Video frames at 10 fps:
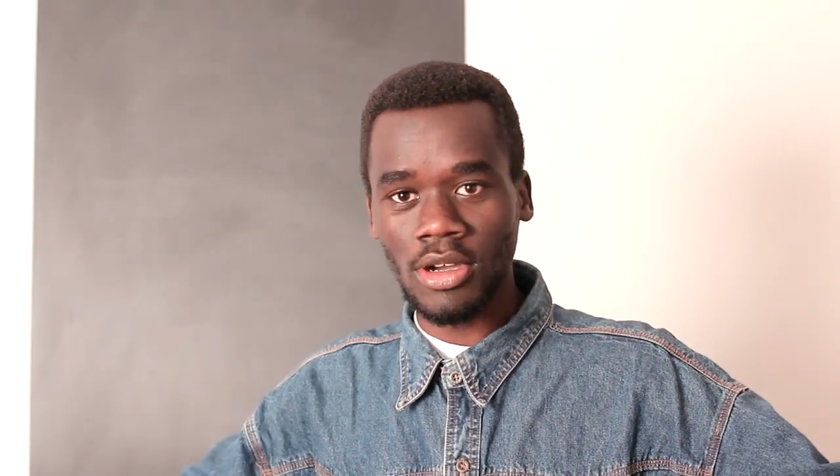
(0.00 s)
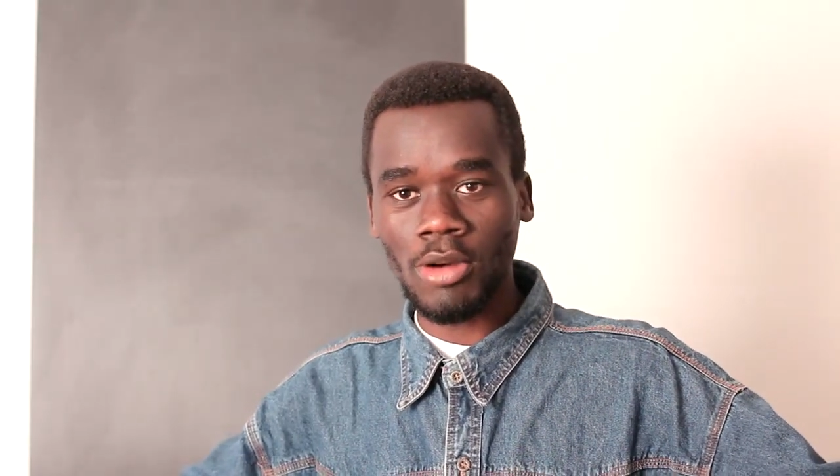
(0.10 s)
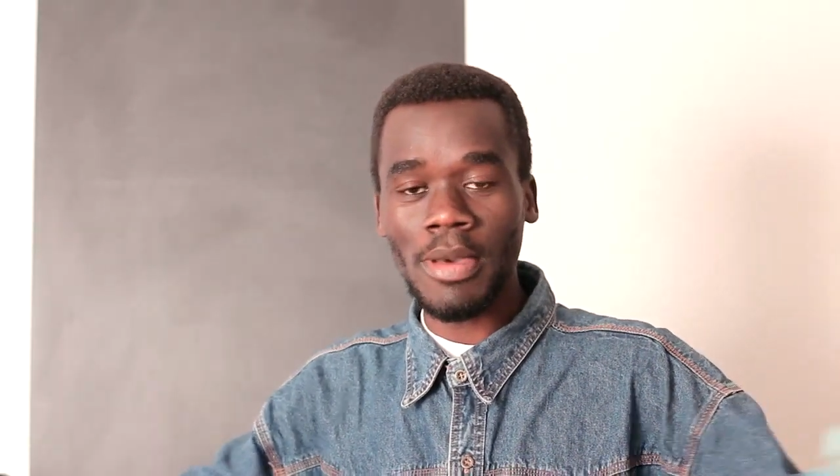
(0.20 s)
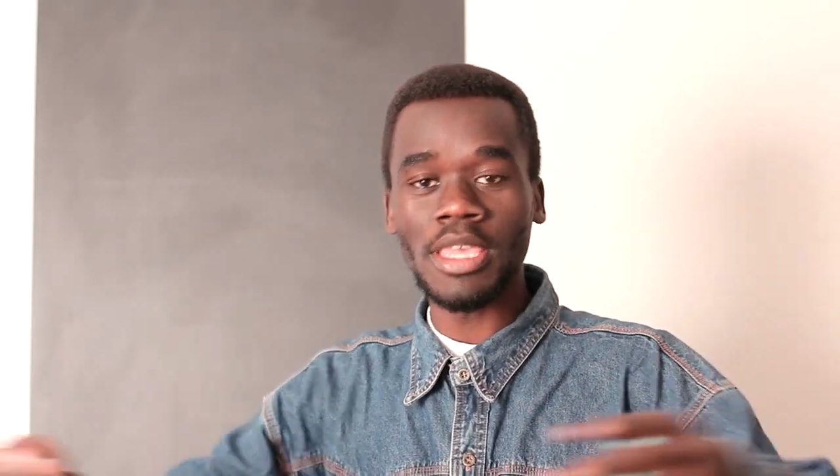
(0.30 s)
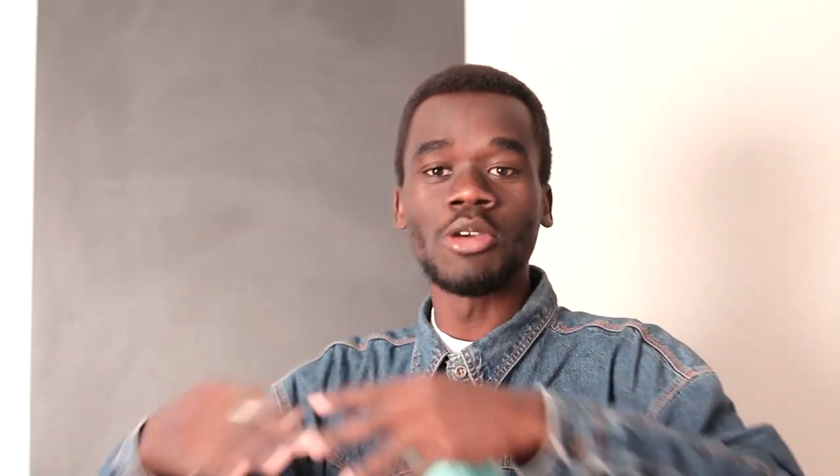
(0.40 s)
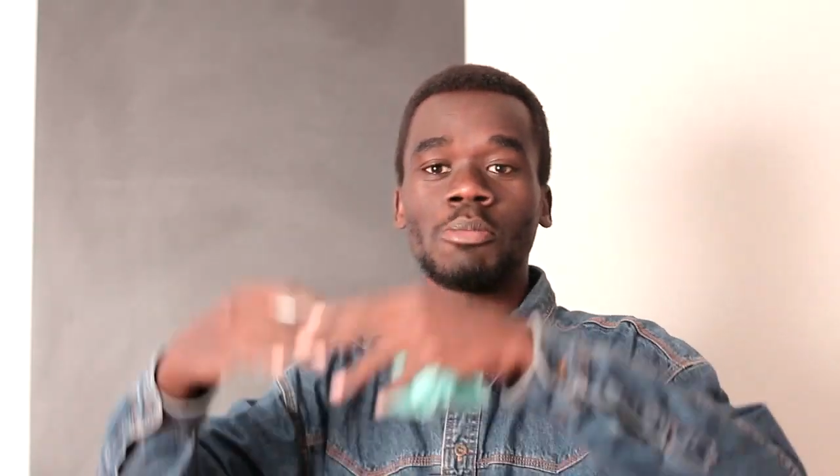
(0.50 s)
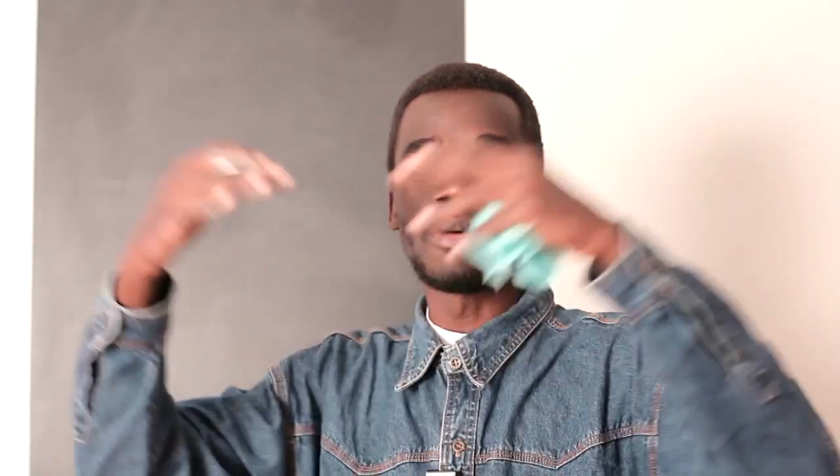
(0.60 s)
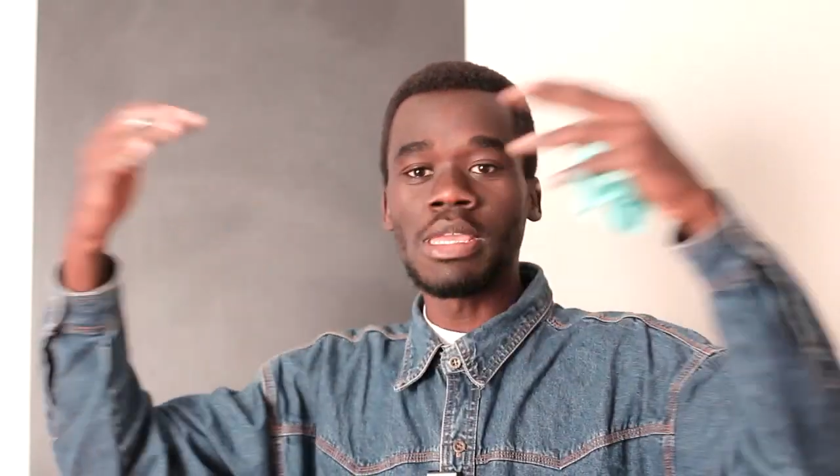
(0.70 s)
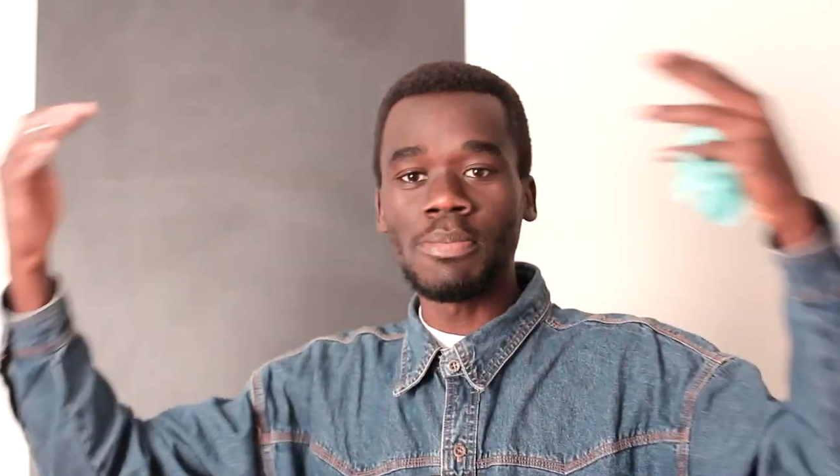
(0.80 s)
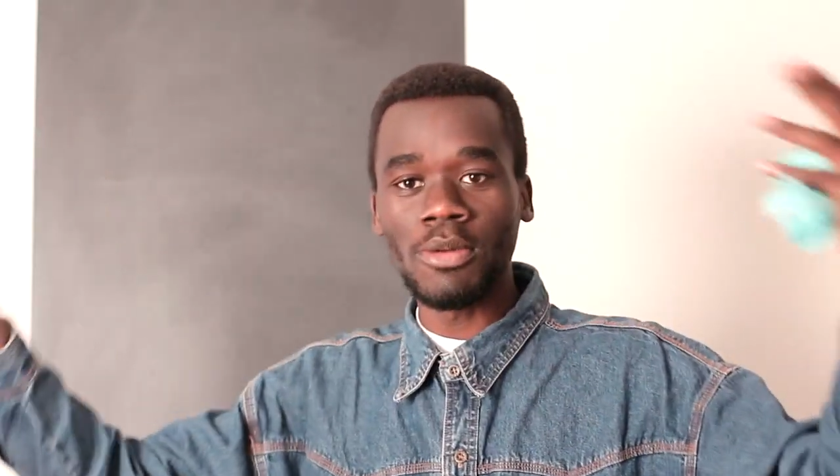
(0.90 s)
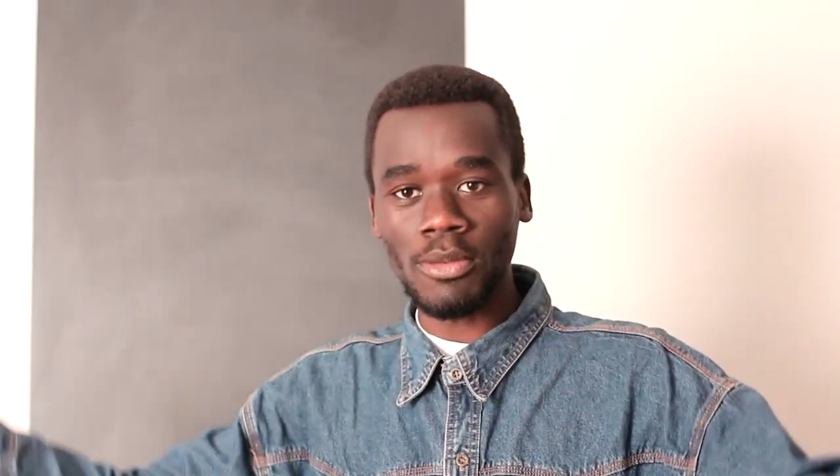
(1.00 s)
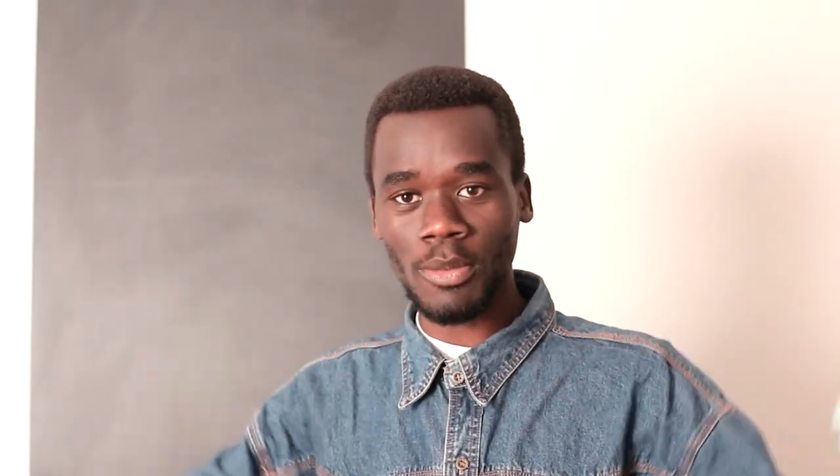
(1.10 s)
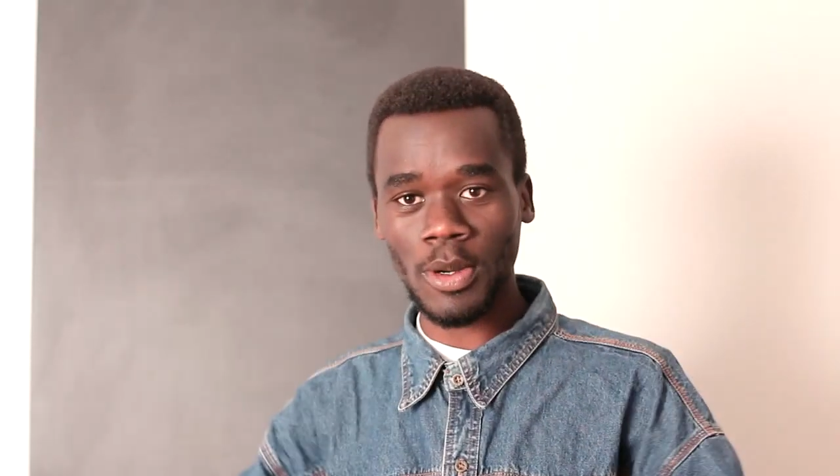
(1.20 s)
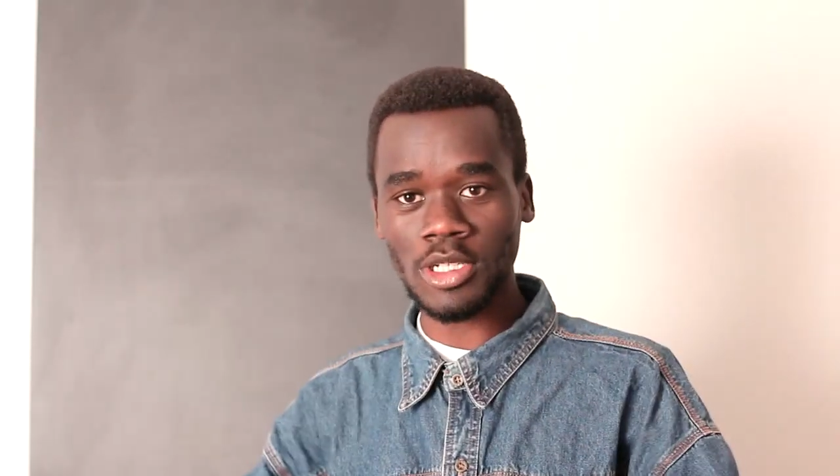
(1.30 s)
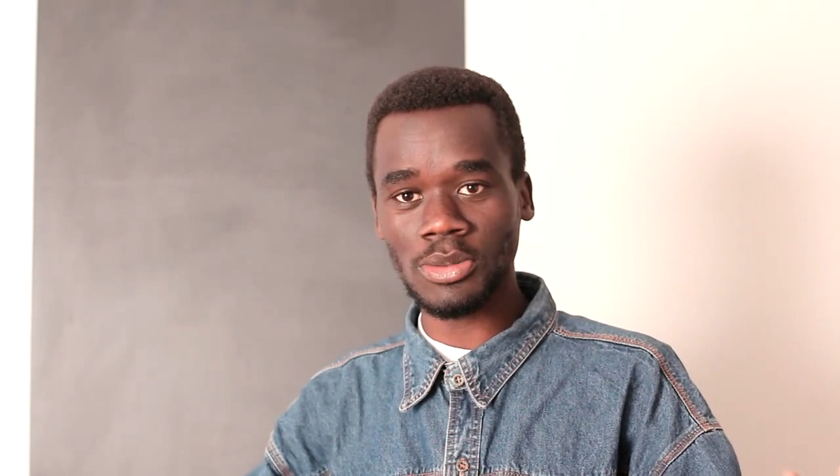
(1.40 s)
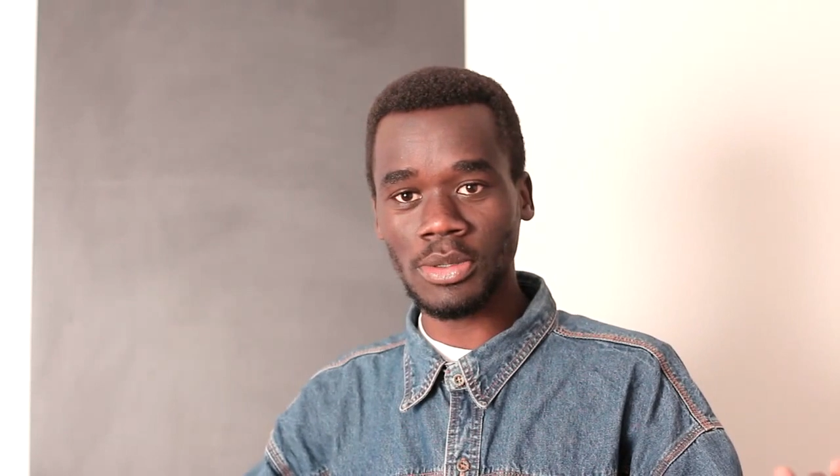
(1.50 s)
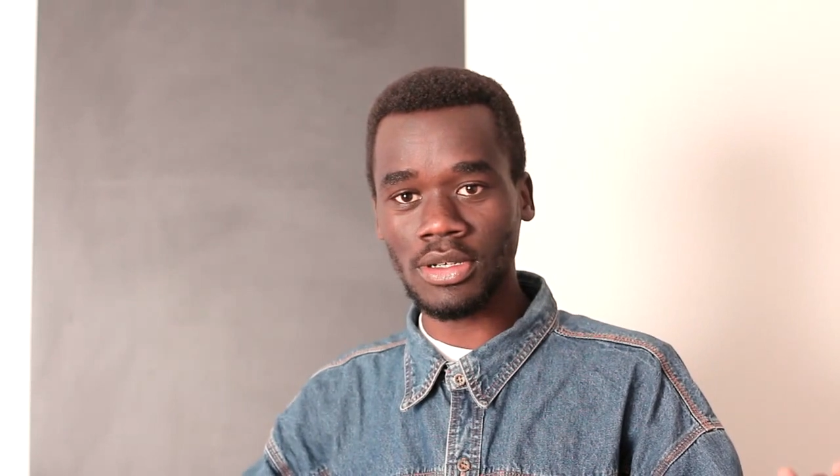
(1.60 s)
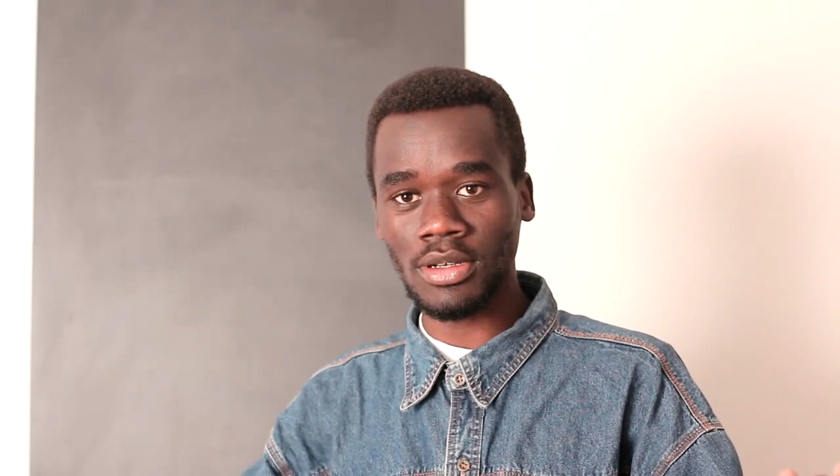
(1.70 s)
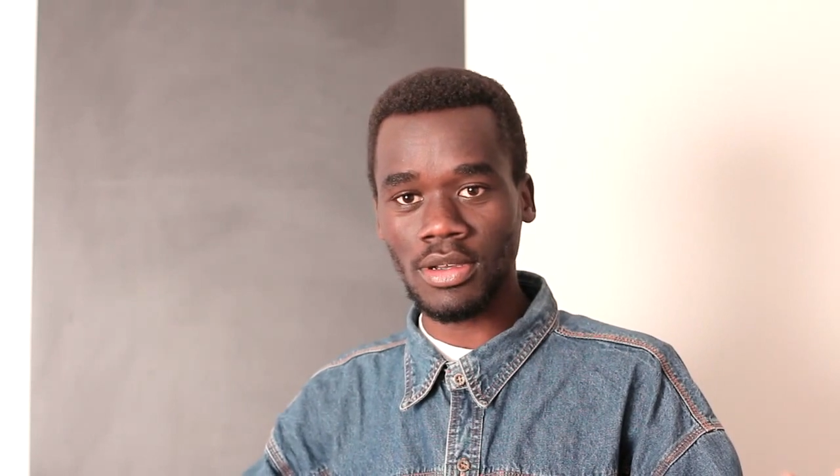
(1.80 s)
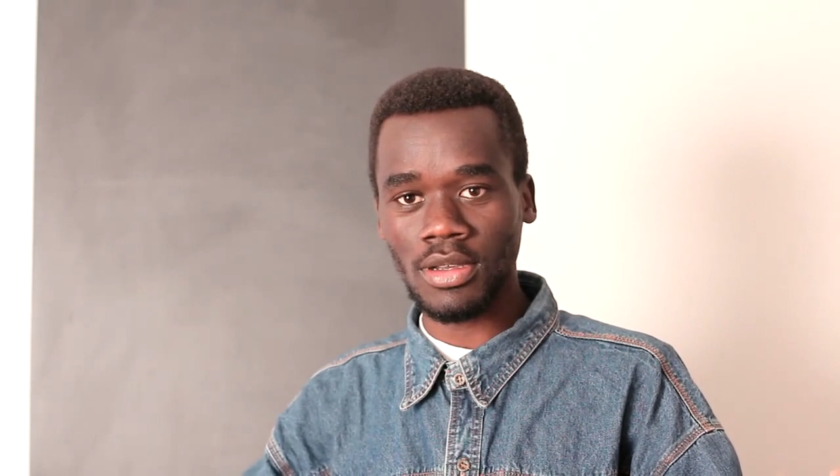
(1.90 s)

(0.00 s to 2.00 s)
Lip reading: or make your people prosper,